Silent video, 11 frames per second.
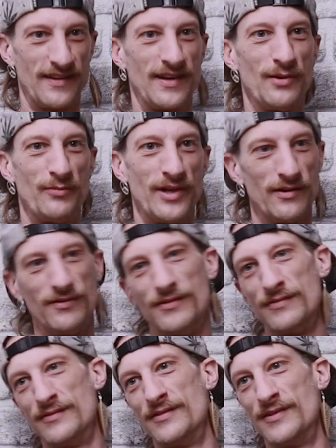Kelp meal,
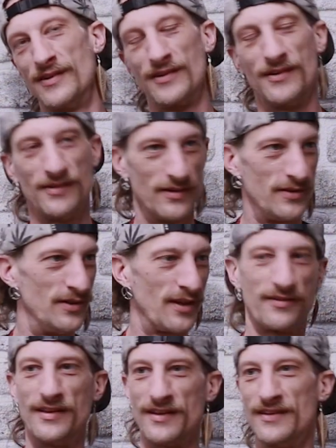no, uh,
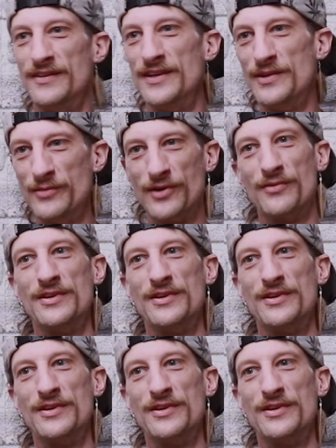nothing. Neem meal,